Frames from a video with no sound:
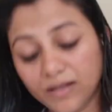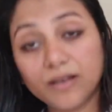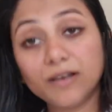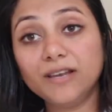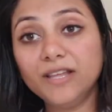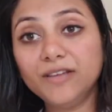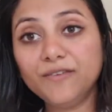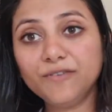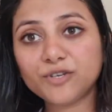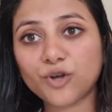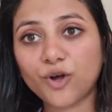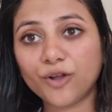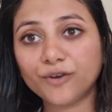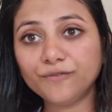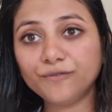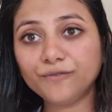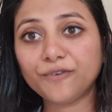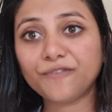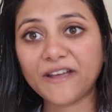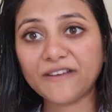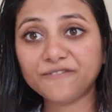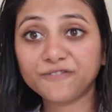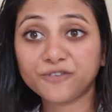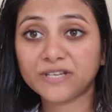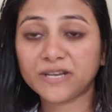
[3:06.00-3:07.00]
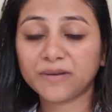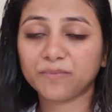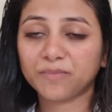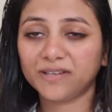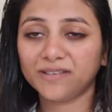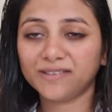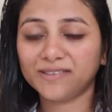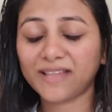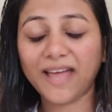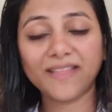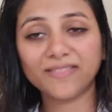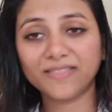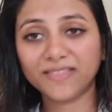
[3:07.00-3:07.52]
Leave it on for 5 to 10
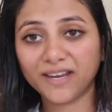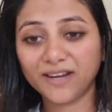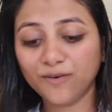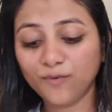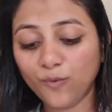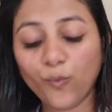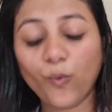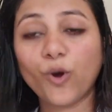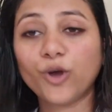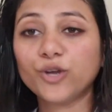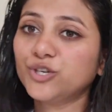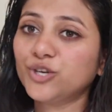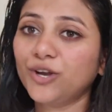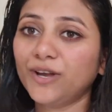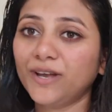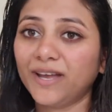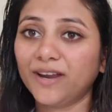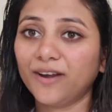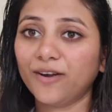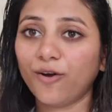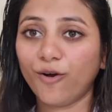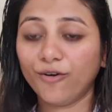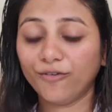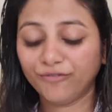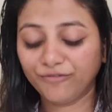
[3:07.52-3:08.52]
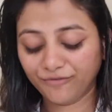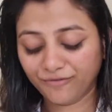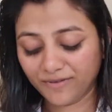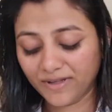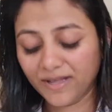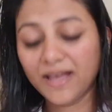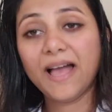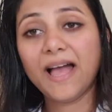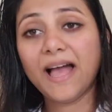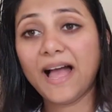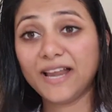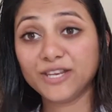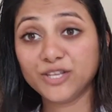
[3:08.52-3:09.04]
minutes and then wash your hair off,
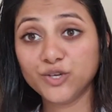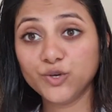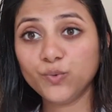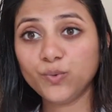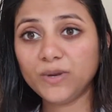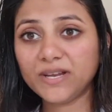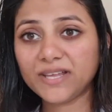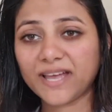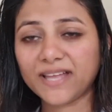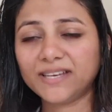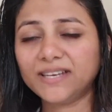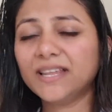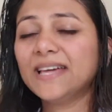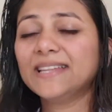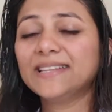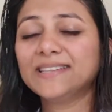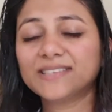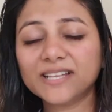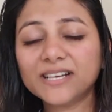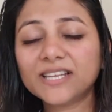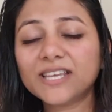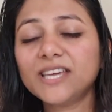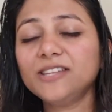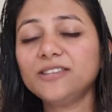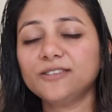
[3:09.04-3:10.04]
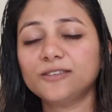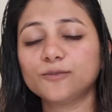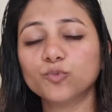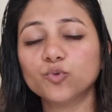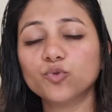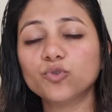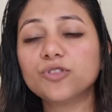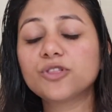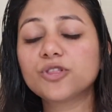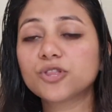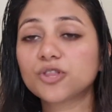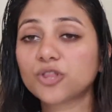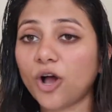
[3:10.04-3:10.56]
and you will get silky,
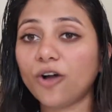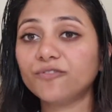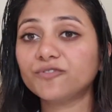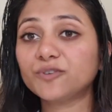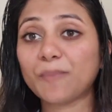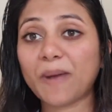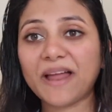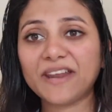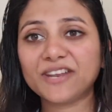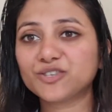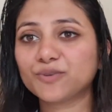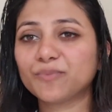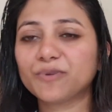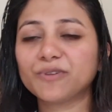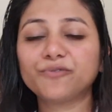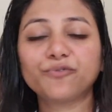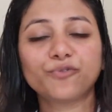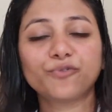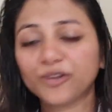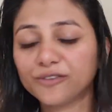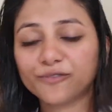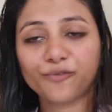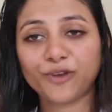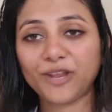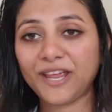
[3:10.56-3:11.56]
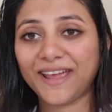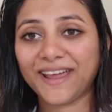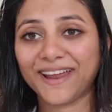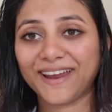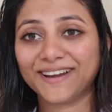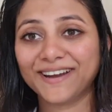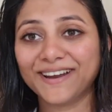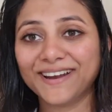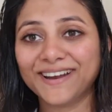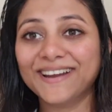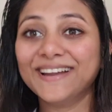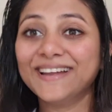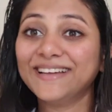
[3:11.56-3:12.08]
smooth, soft, manageable, frizz-free
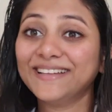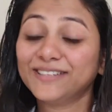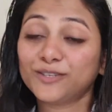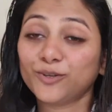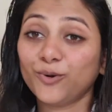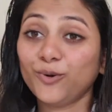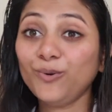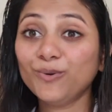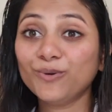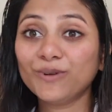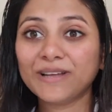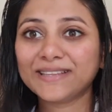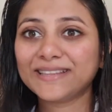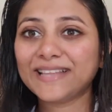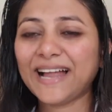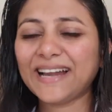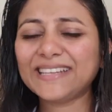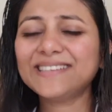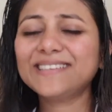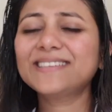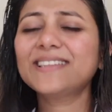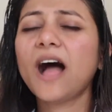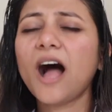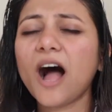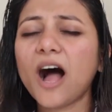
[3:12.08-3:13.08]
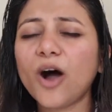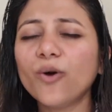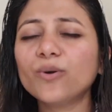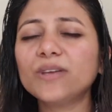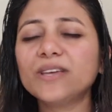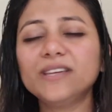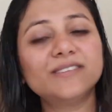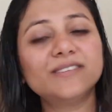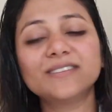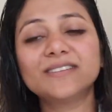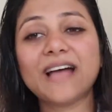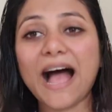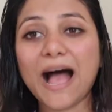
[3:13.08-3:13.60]
hair. So that is how
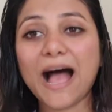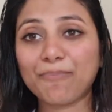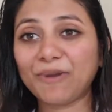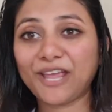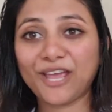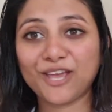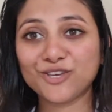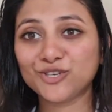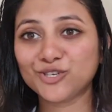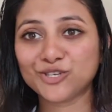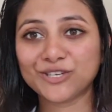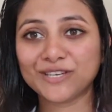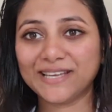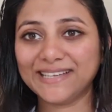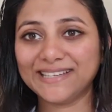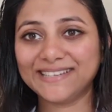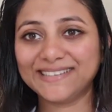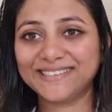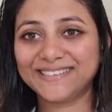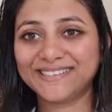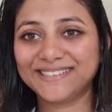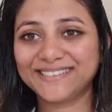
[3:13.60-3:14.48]
easy the application is.